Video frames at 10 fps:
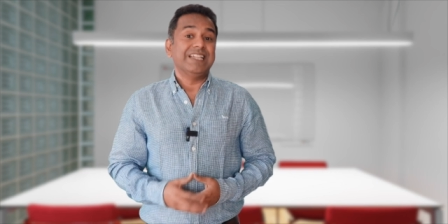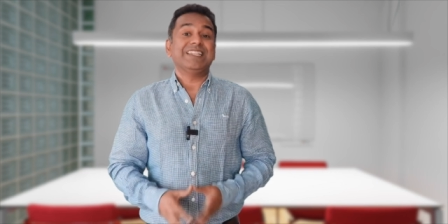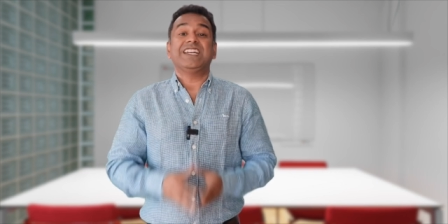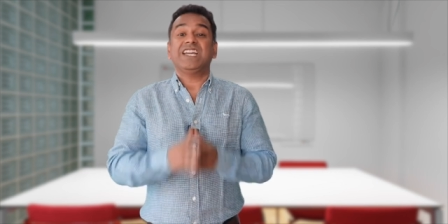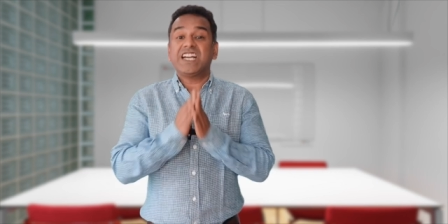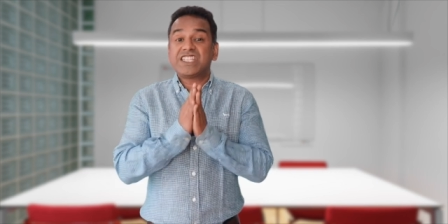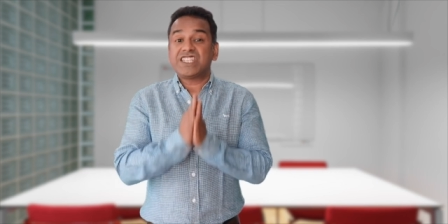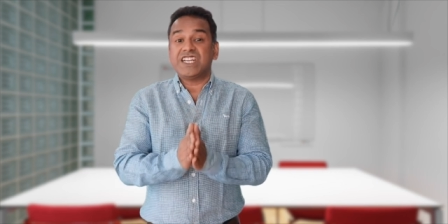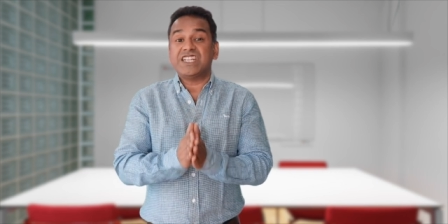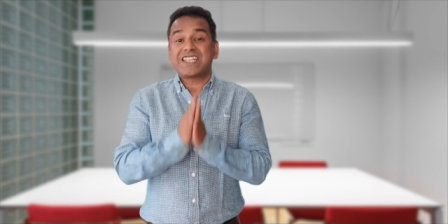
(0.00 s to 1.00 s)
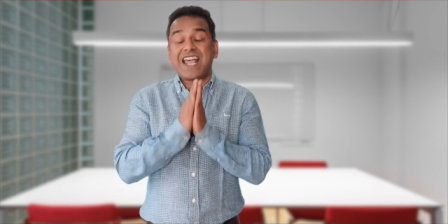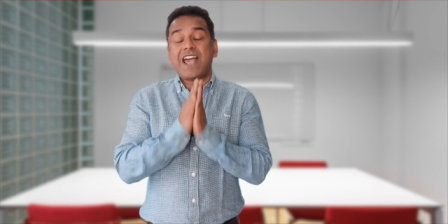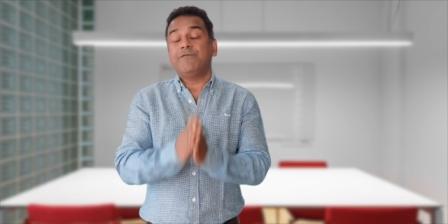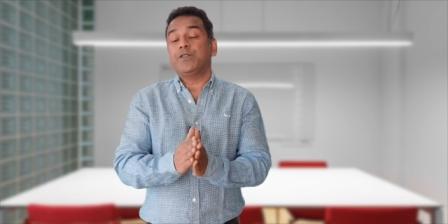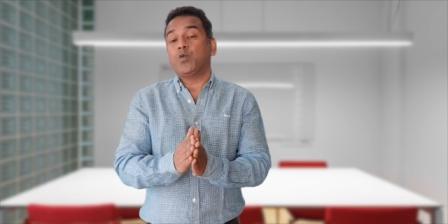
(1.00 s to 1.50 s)
that exceeds
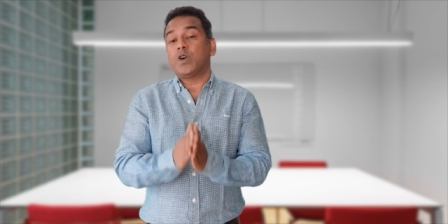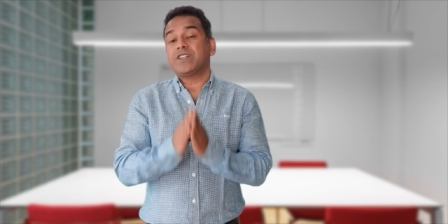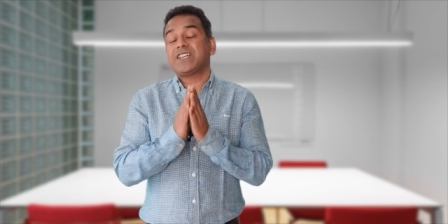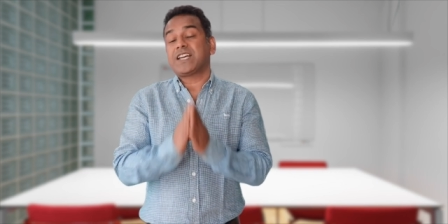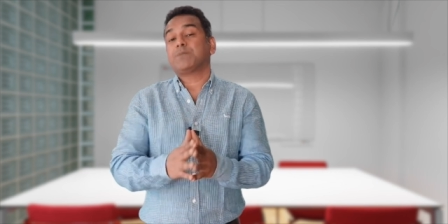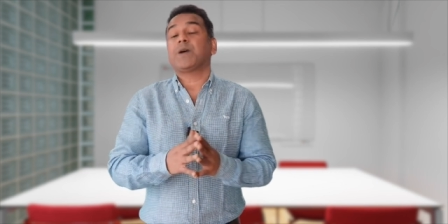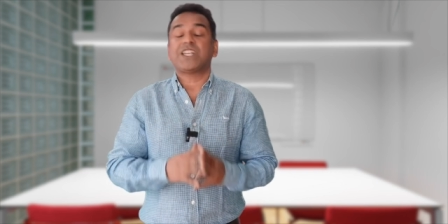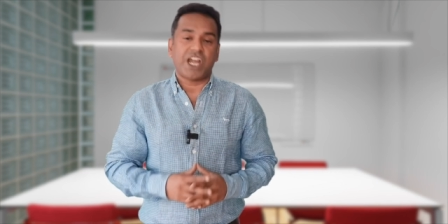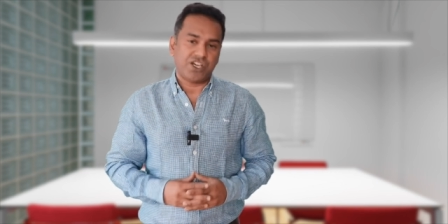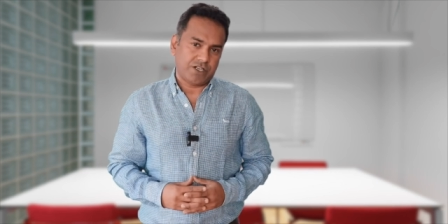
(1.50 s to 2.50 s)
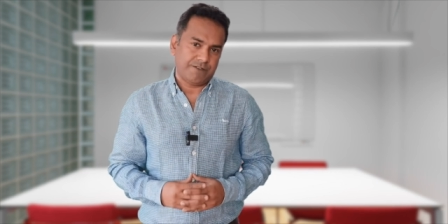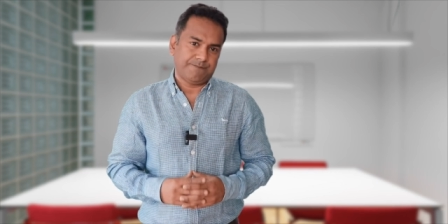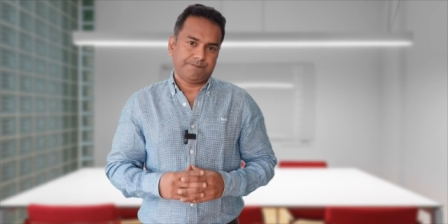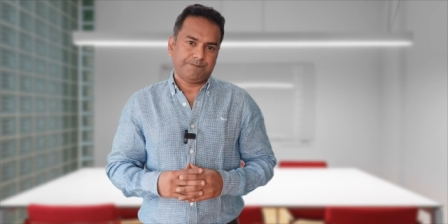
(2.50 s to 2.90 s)
everyone's expectation.